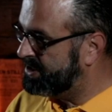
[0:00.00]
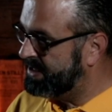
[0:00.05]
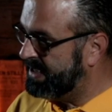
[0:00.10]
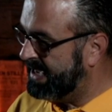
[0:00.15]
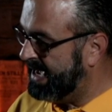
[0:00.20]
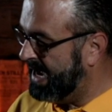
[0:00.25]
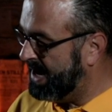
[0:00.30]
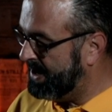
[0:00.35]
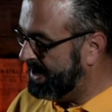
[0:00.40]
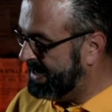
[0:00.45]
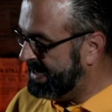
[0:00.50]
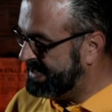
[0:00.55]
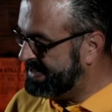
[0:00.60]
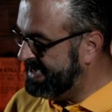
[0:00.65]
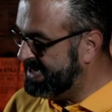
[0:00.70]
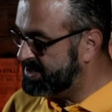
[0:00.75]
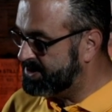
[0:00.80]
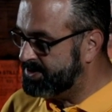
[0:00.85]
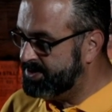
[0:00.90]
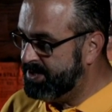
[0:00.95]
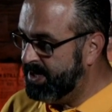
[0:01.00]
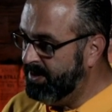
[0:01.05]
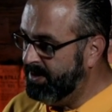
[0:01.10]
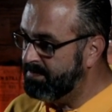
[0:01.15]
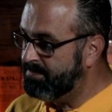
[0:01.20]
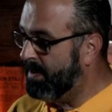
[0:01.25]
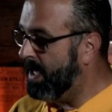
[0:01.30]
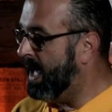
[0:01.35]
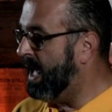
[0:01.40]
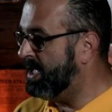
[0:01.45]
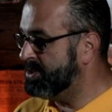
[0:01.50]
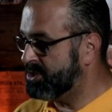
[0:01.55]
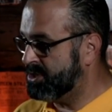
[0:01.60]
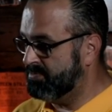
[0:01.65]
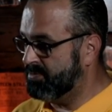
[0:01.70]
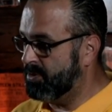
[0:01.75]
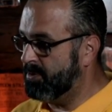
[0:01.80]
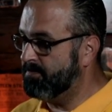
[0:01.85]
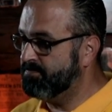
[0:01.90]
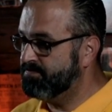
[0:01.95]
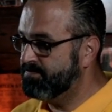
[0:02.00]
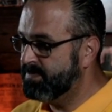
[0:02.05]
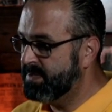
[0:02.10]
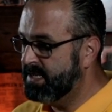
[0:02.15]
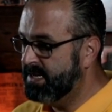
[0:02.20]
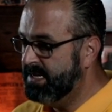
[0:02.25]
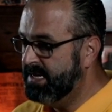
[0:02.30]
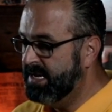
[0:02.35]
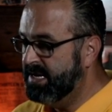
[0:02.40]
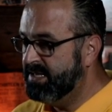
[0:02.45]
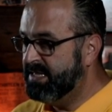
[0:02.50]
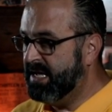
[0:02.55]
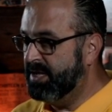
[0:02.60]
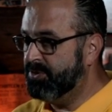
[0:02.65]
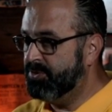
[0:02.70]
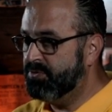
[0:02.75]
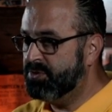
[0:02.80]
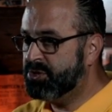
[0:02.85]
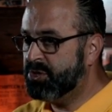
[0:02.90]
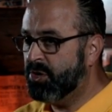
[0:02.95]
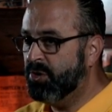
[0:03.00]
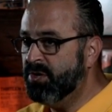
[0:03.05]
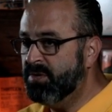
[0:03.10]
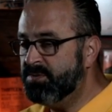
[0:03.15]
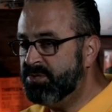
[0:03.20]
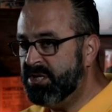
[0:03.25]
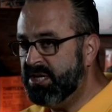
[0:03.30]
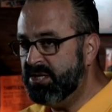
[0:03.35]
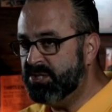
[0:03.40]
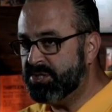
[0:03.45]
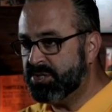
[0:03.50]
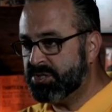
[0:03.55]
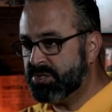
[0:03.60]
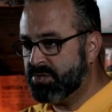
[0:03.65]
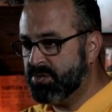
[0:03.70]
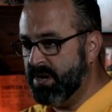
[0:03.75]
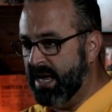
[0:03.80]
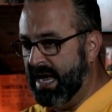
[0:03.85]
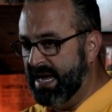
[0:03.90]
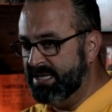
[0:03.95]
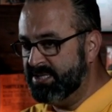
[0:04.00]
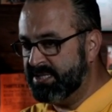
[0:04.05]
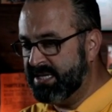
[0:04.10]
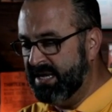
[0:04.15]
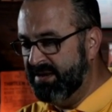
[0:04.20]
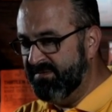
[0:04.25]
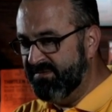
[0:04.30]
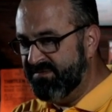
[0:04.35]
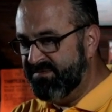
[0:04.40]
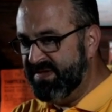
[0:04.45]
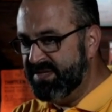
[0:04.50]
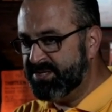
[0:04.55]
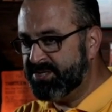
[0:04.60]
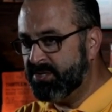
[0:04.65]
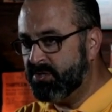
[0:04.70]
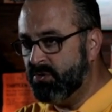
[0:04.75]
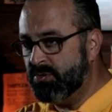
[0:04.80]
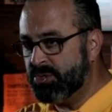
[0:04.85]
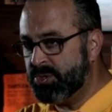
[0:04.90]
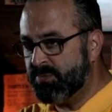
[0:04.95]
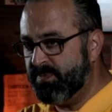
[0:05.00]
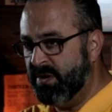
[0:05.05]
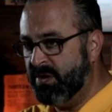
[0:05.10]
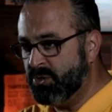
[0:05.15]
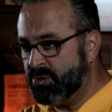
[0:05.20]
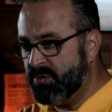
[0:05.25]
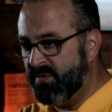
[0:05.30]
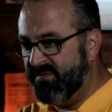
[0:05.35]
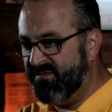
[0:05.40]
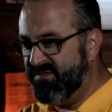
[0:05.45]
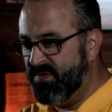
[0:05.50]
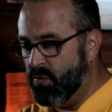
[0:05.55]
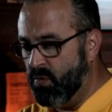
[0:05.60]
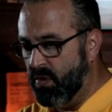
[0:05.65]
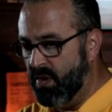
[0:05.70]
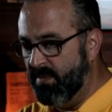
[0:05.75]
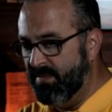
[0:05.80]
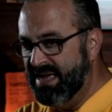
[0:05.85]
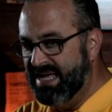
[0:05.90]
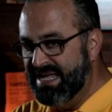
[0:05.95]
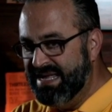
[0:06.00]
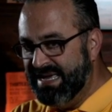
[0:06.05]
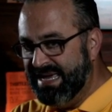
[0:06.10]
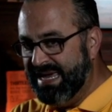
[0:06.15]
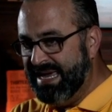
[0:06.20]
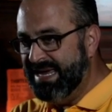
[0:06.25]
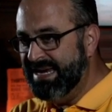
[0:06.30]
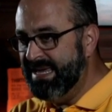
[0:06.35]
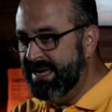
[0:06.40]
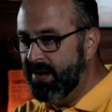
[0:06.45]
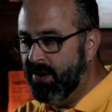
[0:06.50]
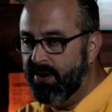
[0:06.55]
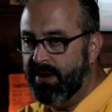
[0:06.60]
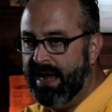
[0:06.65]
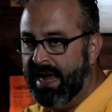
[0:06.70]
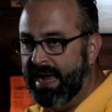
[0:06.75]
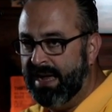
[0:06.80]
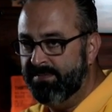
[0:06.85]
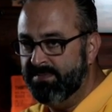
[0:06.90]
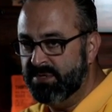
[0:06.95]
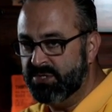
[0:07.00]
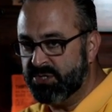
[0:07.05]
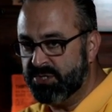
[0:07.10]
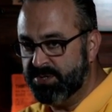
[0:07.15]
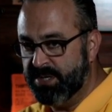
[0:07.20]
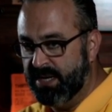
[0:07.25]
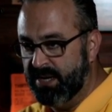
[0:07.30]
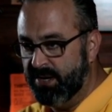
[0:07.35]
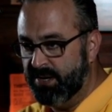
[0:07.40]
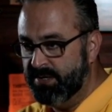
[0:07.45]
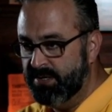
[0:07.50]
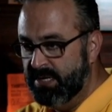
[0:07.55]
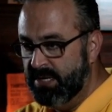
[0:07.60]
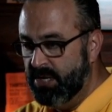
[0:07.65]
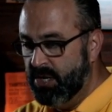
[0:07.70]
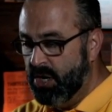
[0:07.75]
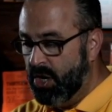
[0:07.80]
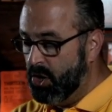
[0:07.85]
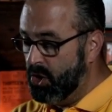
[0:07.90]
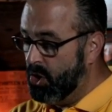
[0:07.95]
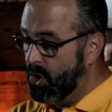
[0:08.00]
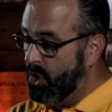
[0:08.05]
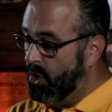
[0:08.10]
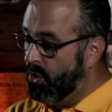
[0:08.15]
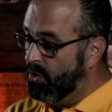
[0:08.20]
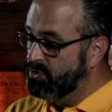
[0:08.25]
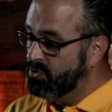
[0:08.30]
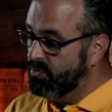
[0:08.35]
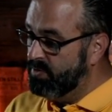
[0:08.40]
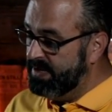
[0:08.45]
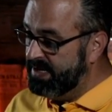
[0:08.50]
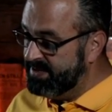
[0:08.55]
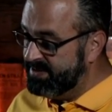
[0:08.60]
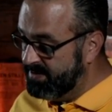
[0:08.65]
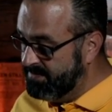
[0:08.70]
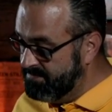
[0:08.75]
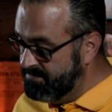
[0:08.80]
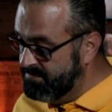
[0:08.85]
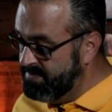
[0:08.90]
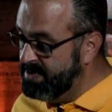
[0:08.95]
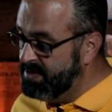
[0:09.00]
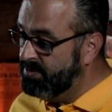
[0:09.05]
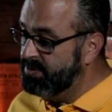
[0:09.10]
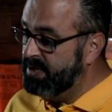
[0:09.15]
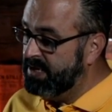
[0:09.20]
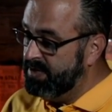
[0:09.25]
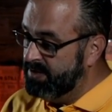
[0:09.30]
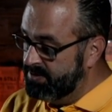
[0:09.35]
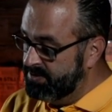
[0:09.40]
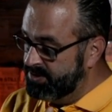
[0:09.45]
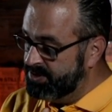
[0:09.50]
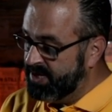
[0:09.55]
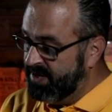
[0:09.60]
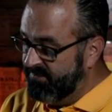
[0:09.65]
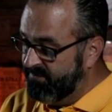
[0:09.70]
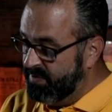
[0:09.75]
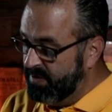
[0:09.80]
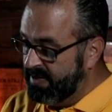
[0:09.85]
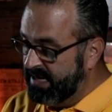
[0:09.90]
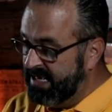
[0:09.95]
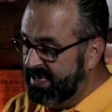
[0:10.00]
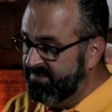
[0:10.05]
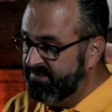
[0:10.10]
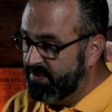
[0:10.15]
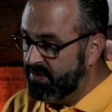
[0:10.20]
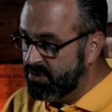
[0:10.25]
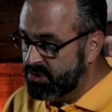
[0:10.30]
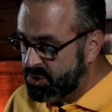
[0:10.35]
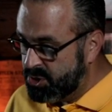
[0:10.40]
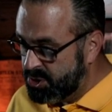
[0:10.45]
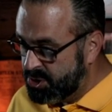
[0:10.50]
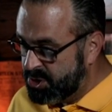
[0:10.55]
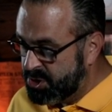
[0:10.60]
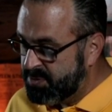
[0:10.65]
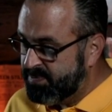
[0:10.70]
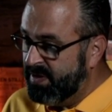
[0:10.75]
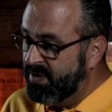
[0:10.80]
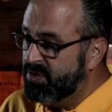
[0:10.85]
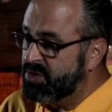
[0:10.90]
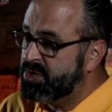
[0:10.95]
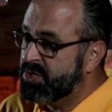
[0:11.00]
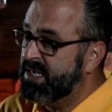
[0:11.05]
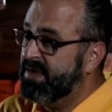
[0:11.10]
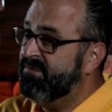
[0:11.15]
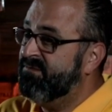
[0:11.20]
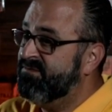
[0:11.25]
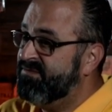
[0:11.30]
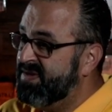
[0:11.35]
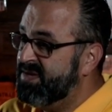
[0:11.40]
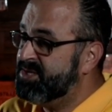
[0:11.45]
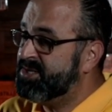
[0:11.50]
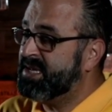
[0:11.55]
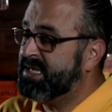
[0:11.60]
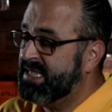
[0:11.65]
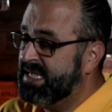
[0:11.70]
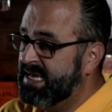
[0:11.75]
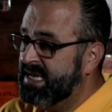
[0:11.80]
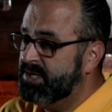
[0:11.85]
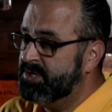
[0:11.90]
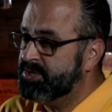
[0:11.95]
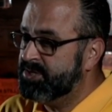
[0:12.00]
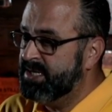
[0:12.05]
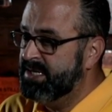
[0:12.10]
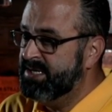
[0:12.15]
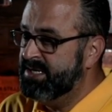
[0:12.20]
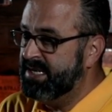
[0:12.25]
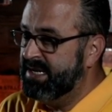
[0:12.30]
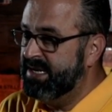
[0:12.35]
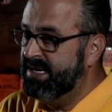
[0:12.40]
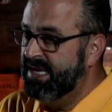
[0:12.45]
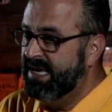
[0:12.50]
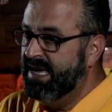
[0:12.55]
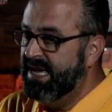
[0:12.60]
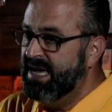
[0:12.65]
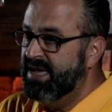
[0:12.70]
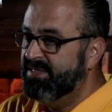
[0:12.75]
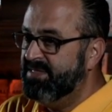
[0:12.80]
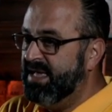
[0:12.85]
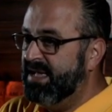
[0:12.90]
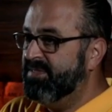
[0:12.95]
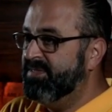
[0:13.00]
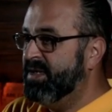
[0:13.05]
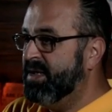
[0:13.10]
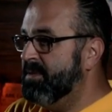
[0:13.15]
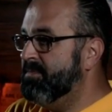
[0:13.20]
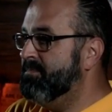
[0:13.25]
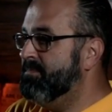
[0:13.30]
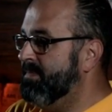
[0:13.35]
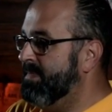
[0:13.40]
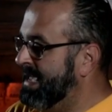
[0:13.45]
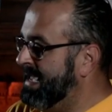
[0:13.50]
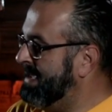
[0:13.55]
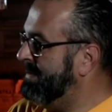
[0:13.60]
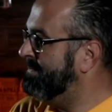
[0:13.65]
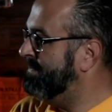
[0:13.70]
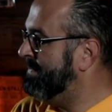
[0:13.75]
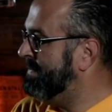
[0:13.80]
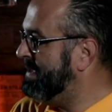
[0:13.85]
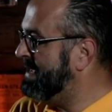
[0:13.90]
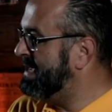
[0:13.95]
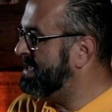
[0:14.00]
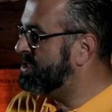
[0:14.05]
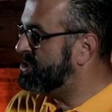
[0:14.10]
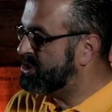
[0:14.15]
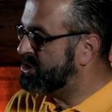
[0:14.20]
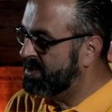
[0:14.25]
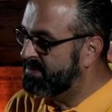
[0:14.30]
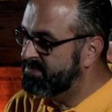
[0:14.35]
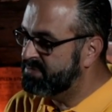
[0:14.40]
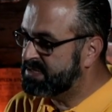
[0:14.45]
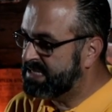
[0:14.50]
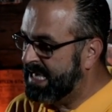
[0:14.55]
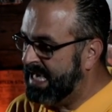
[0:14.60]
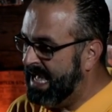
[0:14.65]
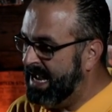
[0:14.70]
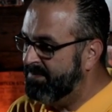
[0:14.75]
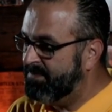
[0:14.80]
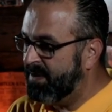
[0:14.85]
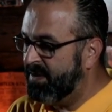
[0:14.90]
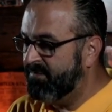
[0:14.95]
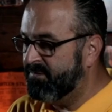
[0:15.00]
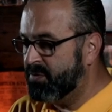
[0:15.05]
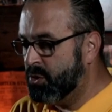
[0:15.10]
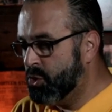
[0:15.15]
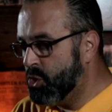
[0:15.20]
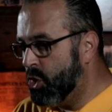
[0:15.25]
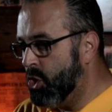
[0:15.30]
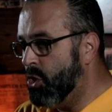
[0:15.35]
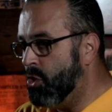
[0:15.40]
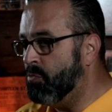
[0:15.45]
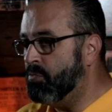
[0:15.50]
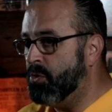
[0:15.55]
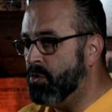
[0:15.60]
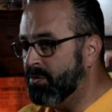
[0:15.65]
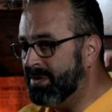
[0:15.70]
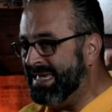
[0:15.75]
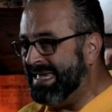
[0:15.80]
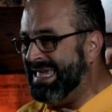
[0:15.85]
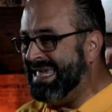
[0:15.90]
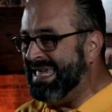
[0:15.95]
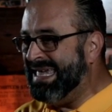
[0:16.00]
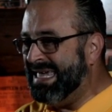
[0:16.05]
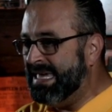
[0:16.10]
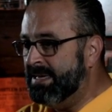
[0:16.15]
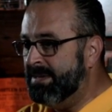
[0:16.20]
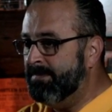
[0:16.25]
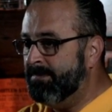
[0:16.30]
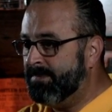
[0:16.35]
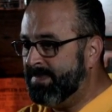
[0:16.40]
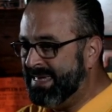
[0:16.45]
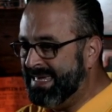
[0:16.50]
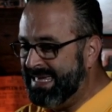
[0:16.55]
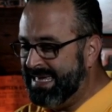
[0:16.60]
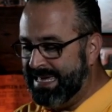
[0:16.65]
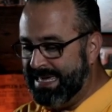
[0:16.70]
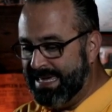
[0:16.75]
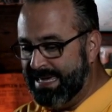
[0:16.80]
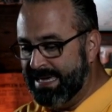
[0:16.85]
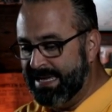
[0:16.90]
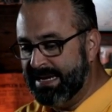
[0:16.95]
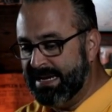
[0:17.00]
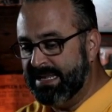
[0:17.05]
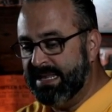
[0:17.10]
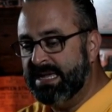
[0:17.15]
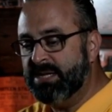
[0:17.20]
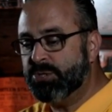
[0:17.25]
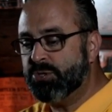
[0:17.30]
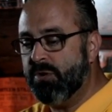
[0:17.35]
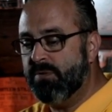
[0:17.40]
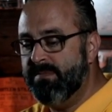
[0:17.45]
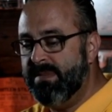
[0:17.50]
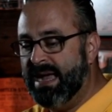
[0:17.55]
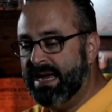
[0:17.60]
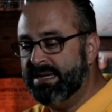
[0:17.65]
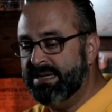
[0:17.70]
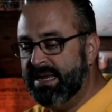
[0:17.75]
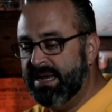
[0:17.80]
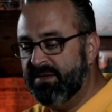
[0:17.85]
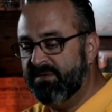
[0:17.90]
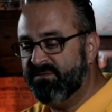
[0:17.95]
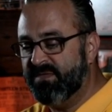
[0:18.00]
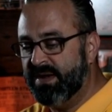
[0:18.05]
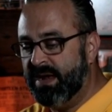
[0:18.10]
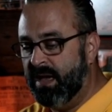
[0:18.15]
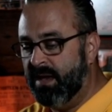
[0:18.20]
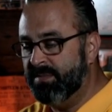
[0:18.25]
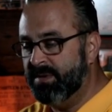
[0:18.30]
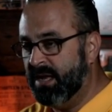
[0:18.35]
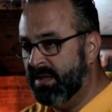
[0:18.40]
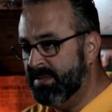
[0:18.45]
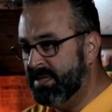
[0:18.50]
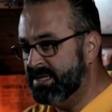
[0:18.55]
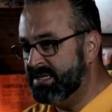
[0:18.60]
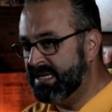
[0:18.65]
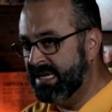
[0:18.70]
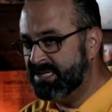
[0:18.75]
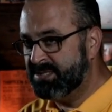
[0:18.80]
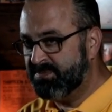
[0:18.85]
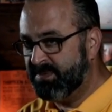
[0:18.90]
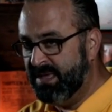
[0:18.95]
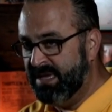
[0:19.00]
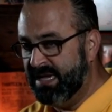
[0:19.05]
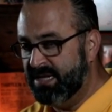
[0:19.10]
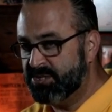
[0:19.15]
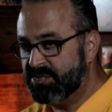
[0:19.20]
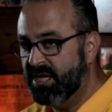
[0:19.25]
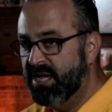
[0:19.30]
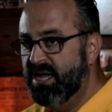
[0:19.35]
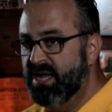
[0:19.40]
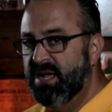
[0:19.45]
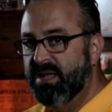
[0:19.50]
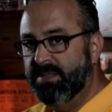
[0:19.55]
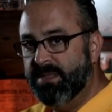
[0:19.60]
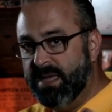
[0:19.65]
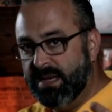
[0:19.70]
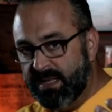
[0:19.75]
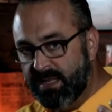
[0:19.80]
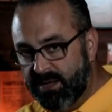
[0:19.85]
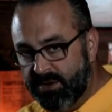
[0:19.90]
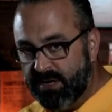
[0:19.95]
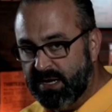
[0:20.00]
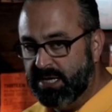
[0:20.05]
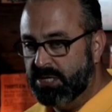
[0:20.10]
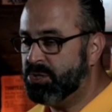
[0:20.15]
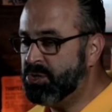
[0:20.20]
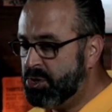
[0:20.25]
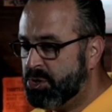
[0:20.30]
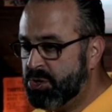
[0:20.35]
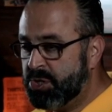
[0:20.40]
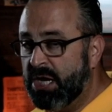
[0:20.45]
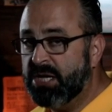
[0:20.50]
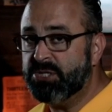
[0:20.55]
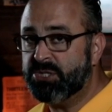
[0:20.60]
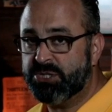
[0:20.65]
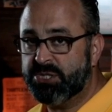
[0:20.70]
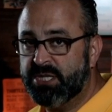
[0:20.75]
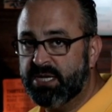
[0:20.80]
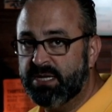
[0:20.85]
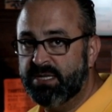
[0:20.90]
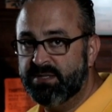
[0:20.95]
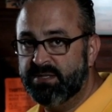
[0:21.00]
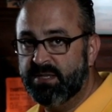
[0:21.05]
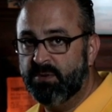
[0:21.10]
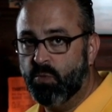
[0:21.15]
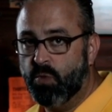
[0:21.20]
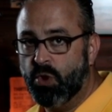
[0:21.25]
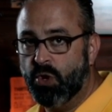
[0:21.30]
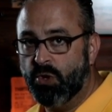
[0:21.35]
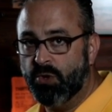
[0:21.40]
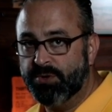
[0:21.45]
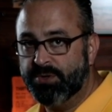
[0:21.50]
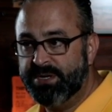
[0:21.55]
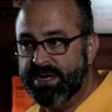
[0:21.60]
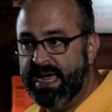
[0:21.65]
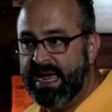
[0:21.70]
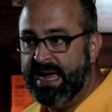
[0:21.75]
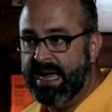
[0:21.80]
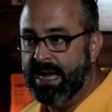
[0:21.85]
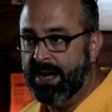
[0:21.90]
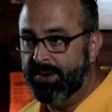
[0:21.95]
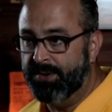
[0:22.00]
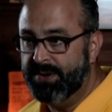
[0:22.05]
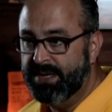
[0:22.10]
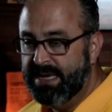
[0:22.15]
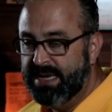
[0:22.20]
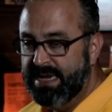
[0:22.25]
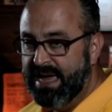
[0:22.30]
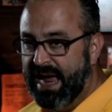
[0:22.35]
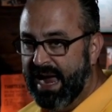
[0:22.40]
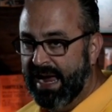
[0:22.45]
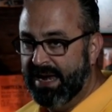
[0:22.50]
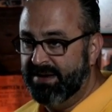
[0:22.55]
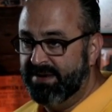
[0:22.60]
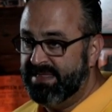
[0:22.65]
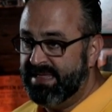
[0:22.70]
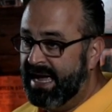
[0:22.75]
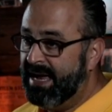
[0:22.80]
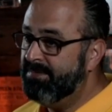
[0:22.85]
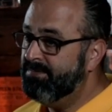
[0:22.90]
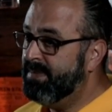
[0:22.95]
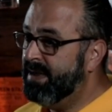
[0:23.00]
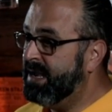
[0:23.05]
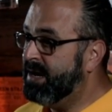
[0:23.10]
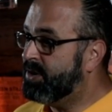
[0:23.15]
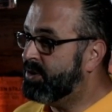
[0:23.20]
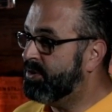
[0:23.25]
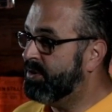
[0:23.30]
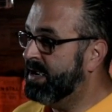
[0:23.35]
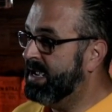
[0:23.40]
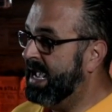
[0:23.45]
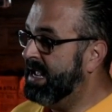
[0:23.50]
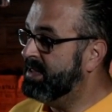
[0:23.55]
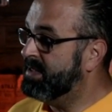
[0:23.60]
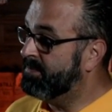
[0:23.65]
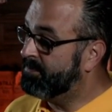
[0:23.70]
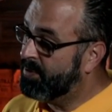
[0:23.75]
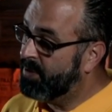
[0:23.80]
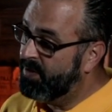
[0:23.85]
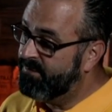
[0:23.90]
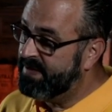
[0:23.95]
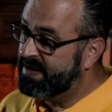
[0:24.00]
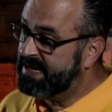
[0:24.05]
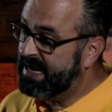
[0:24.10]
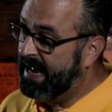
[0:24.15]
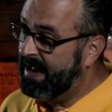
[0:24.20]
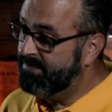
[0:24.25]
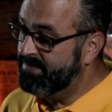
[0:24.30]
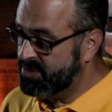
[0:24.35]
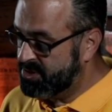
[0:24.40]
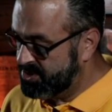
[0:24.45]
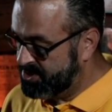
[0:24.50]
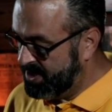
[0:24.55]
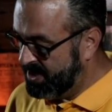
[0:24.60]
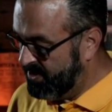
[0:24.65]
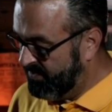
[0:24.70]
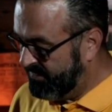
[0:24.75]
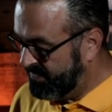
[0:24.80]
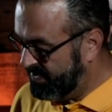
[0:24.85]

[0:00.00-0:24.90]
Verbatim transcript: the air, and I think it's very possible that the return of Jesus Christ in physical, spiritual form hitting our atmosphere along with millions of believers, spiritually, physically ascended, that there may be some type of global EMP, an electromagnetic phenomenon that takes place that literally shuts the world down, and that may create the perfect atmosphere for